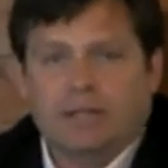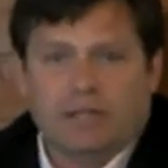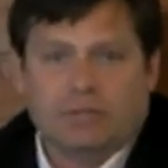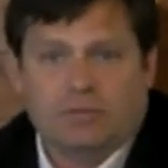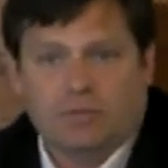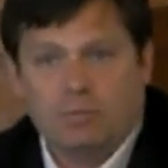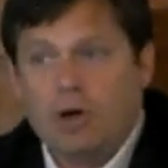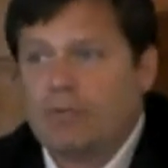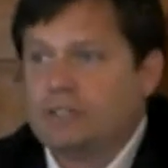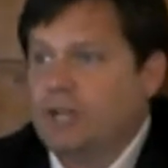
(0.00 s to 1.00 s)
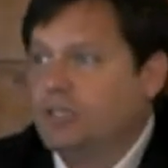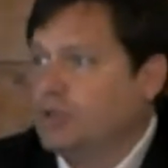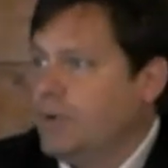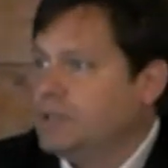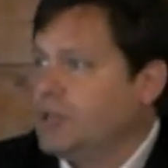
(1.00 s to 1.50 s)
it's small residential
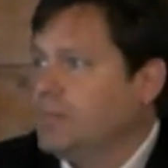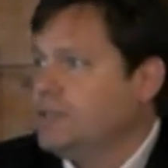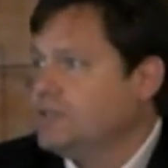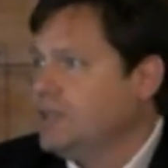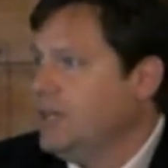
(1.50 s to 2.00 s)
wind turbines.